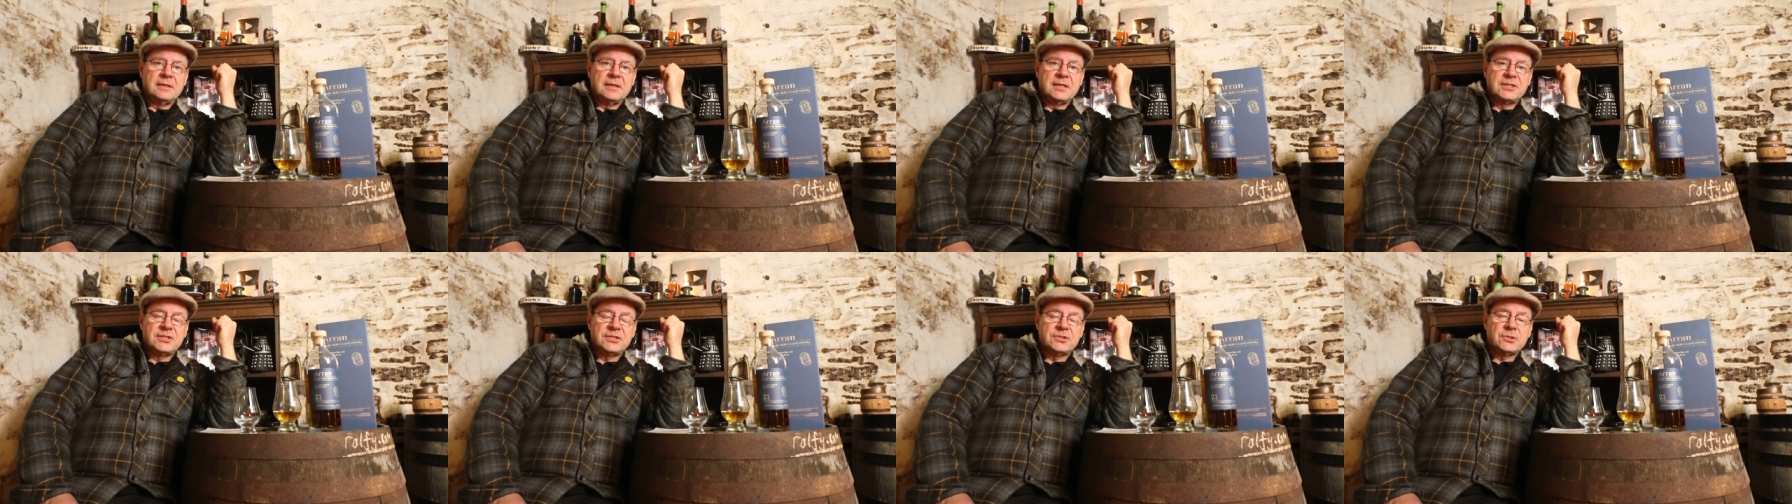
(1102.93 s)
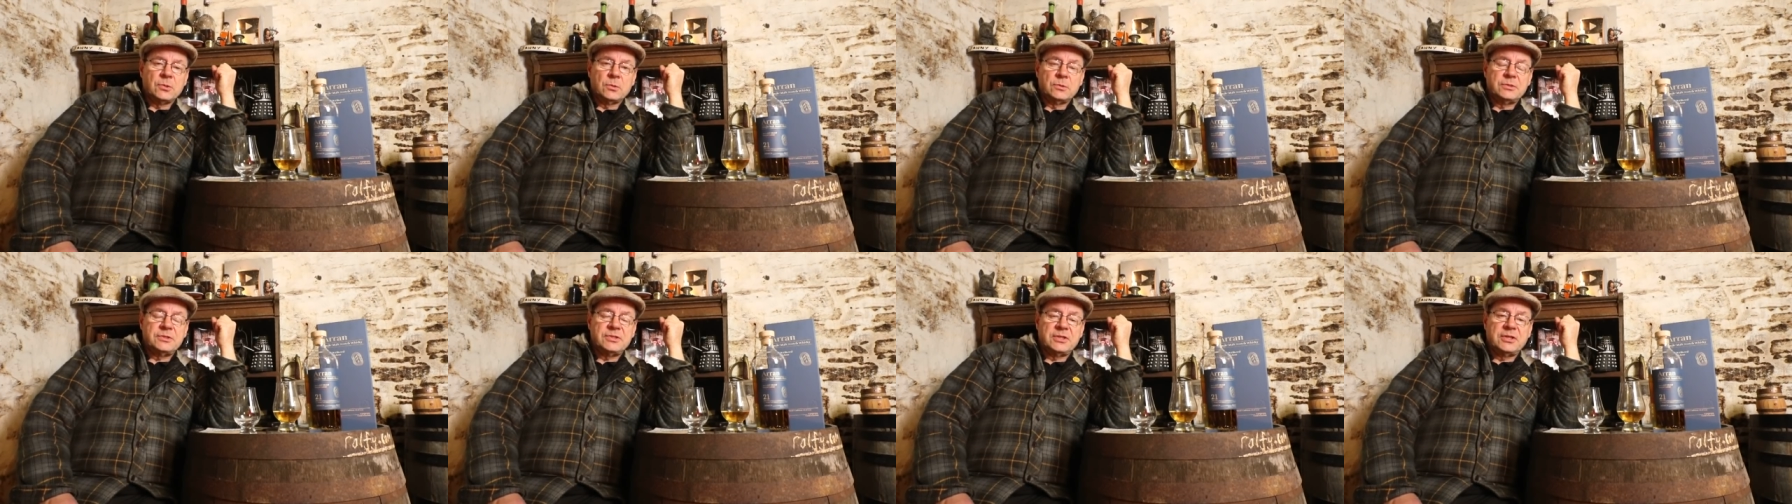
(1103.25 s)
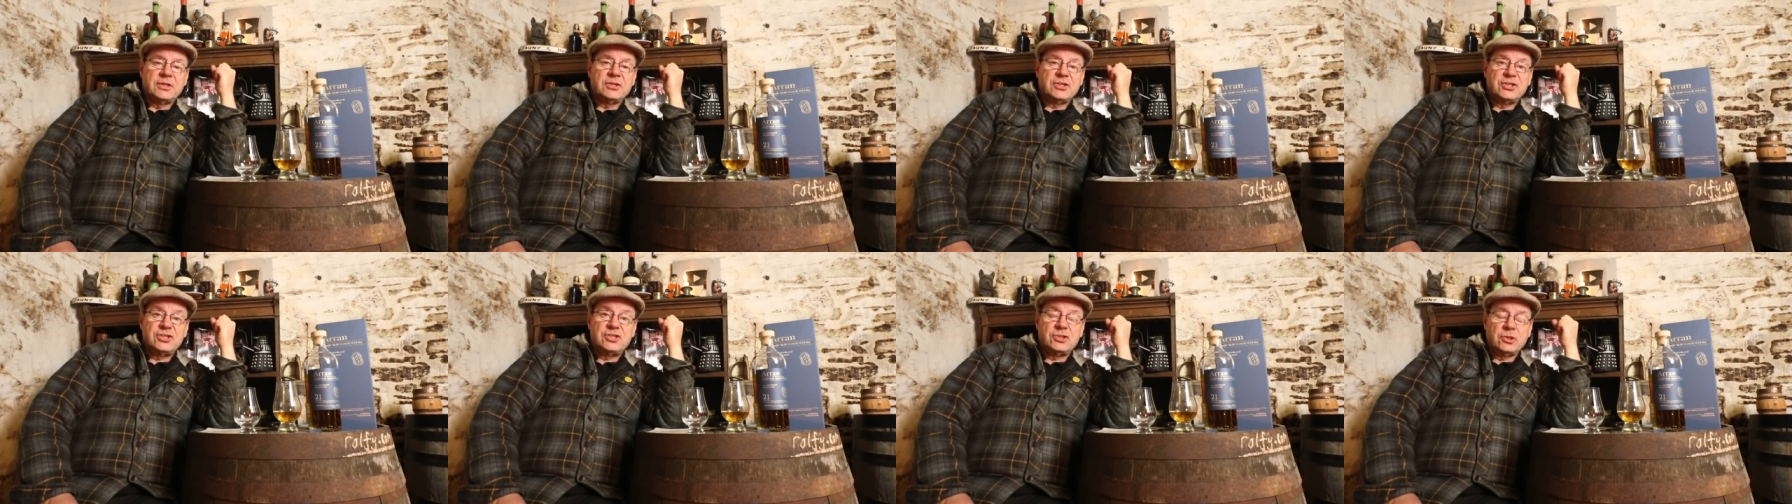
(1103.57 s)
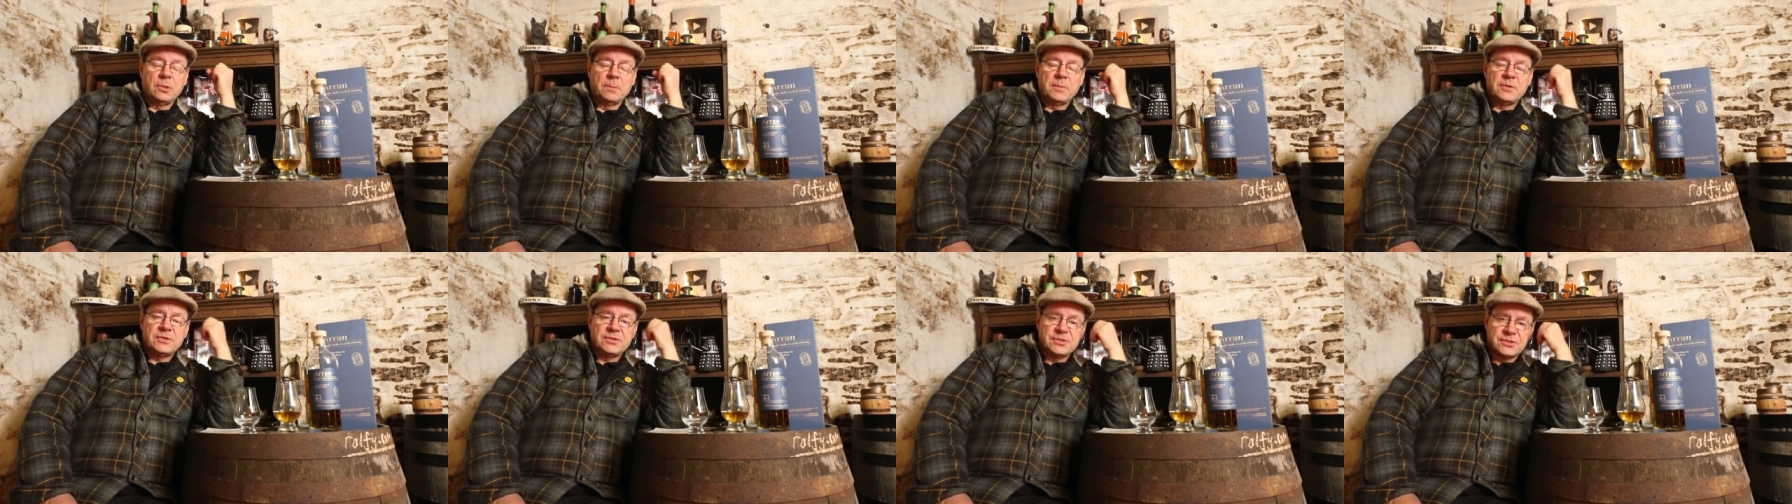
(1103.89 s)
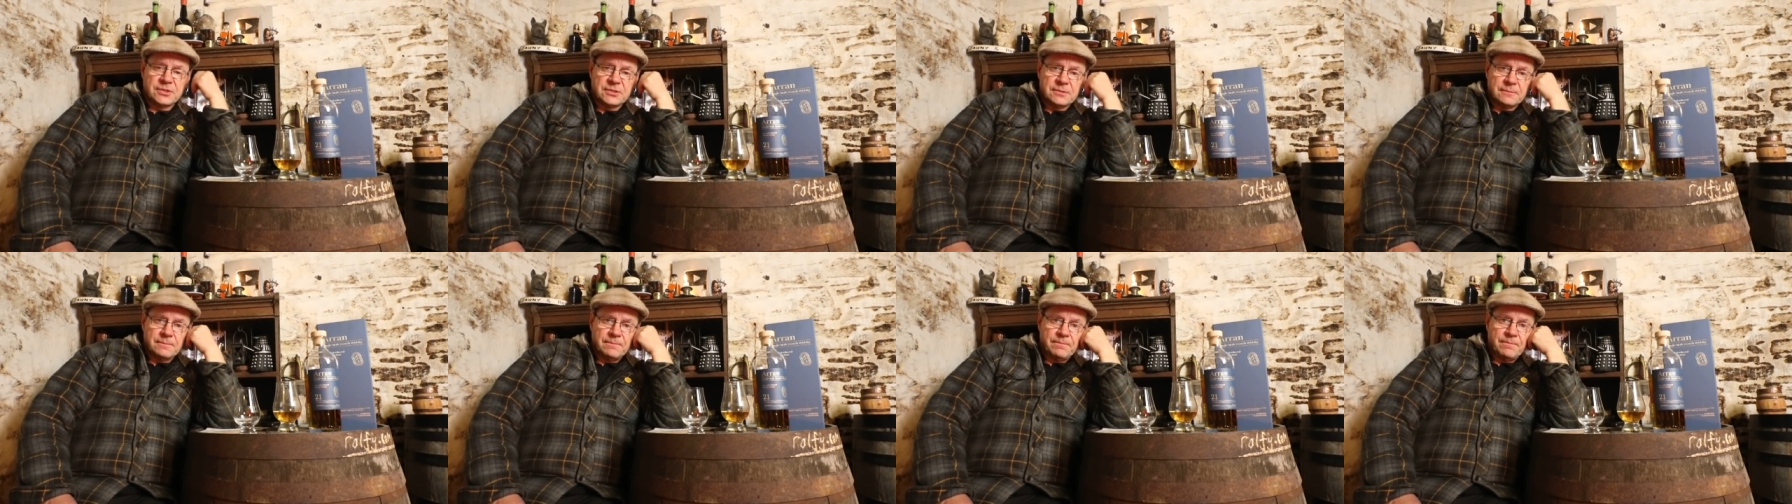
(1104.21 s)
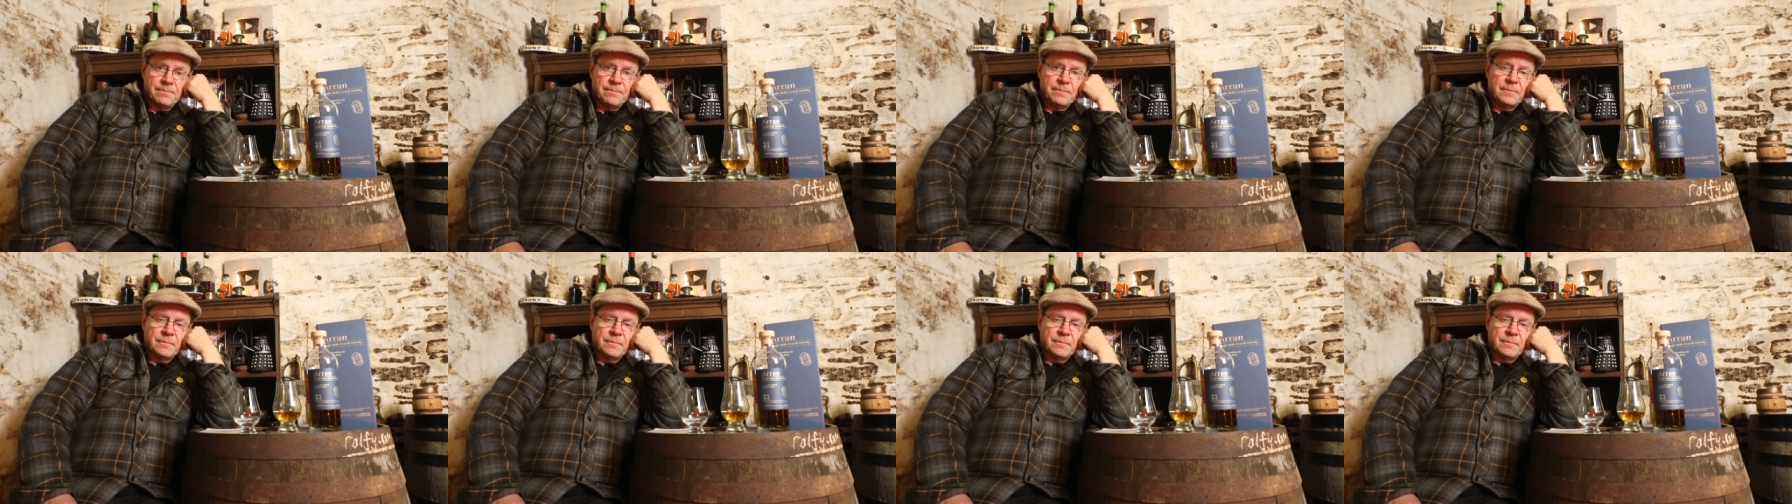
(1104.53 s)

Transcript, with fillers: is sold to consumers